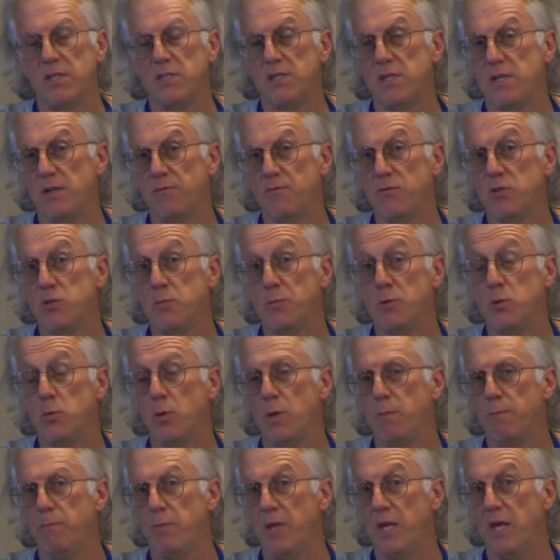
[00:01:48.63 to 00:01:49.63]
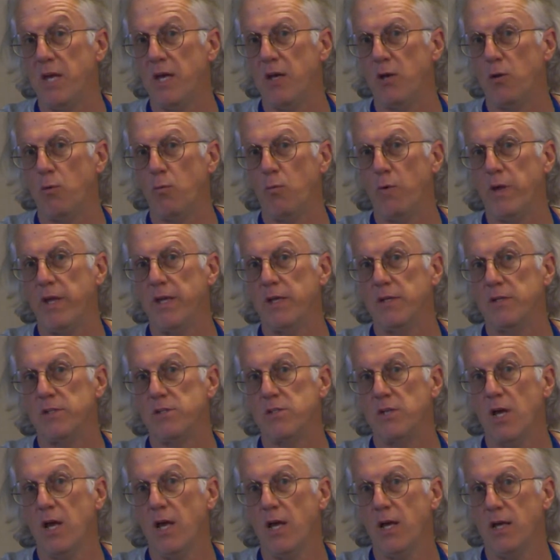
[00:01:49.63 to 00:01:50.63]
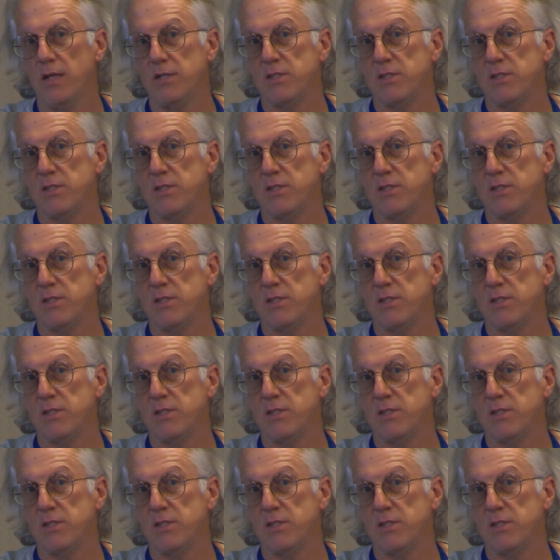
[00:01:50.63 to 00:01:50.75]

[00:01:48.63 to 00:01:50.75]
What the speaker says: There's a difference between being in arrears